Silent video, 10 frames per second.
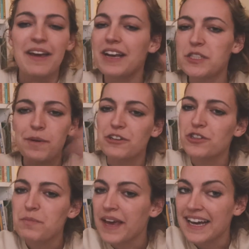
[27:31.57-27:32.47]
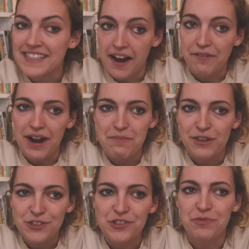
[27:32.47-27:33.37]
especially because I read
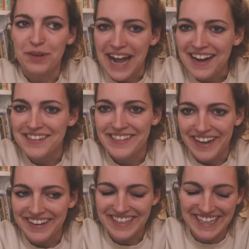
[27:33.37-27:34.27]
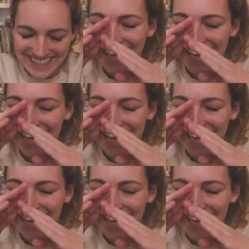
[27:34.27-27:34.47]
most of Black Sun